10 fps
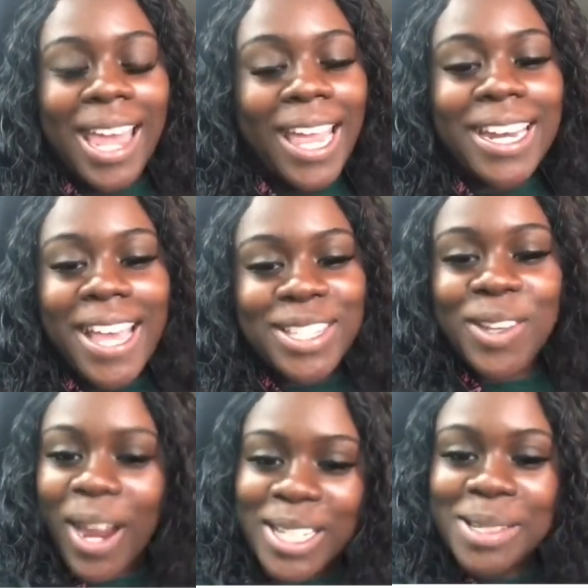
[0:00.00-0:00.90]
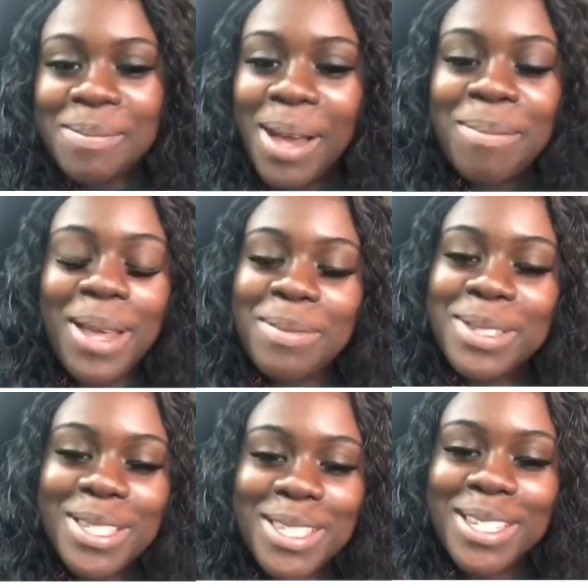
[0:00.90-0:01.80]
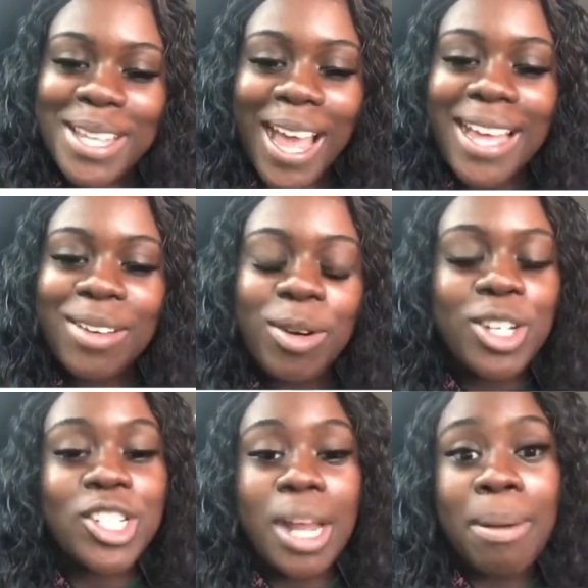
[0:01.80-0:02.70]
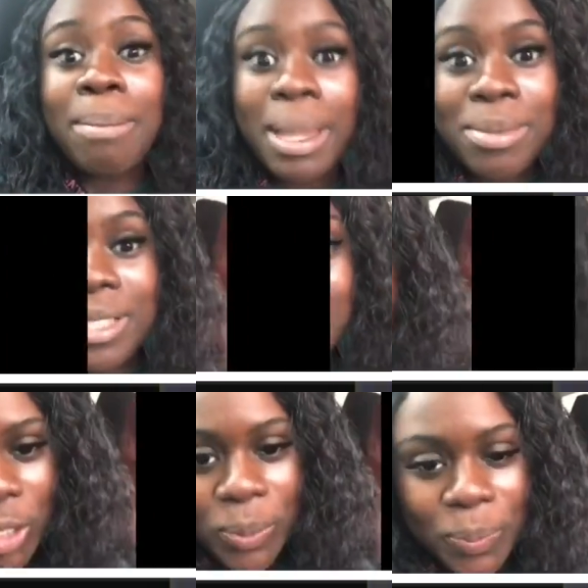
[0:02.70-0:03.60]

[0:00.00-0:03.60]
Like, that's crazy. My baby sister got, well, she's not my baby sister.